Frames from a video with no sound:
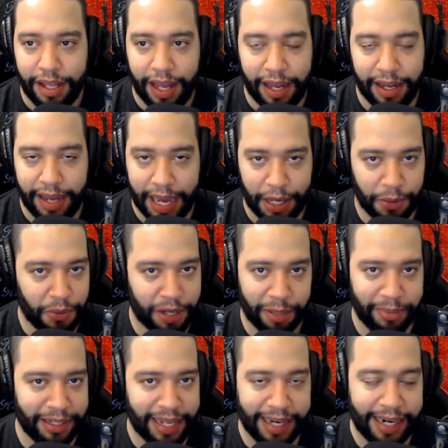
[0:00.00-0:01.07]
I don't want to
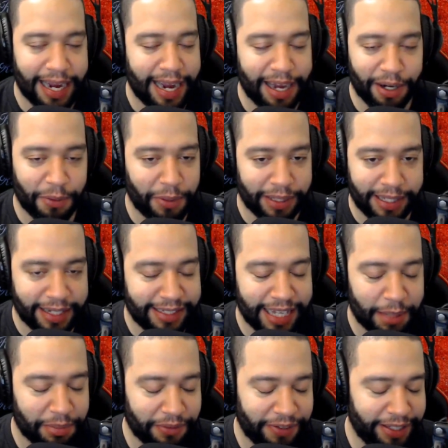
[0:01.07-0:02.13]
be that guy. I don't want that
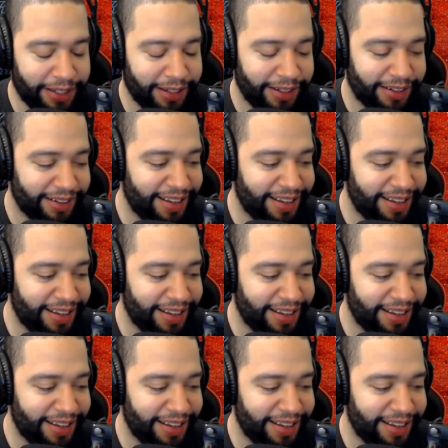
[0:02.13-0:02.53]
type of heat.